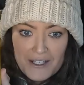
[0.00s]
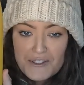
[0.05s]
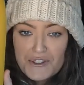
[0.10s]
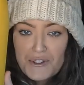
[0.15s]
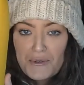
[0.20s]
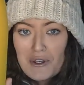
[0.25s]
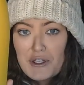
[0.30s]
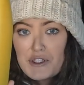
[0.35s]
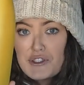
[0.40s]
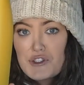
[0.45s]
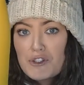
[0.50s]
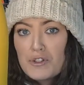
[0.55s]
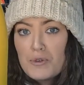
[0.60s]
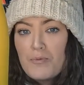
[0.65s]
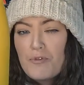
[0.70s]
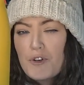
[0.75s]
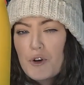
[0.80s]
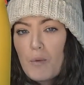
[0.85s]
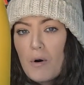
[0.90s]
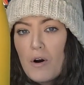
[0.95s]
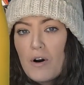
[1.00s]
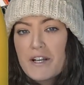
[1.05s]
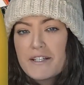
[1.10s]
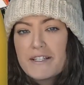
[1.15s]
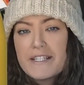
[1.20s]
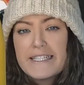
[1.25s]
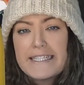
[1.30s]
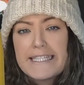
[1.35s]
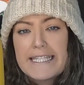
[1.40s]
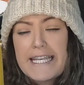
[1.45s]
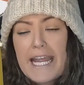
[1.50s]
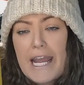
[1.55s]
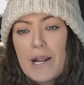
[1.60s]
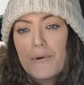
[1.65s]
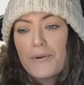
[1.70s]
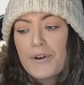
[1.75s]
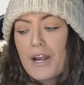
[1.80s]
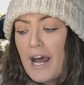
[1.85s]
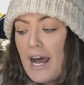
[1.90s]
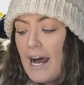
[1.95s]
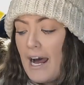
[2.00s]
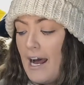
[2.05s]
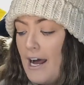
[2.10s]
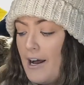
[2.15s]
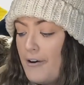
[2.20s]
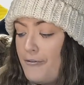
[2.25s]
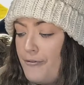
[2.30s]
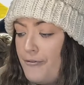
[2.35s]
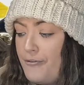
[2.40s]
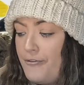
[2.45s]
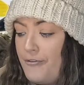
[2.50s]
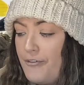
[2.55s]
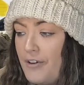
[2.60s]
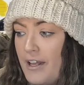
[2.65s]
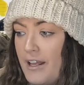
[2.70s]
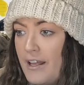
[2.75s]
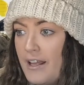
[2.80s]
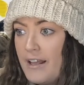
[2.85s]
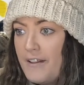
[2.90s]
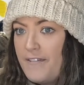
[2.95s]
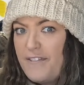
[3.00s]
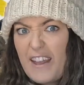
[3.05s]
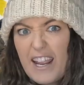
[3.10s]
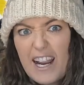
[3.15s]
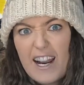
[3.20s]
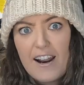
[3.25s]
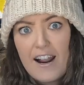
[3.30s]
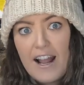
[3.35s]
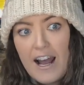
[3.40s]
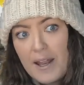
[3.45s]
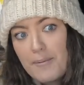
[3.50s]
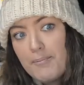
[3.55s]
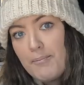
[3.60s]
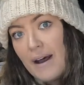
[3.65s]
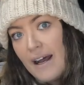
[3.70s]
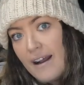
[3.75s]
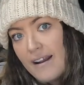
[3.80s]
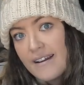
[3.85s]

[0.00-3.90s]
So nice soup for the walk. I think it's an hour and a half there and back.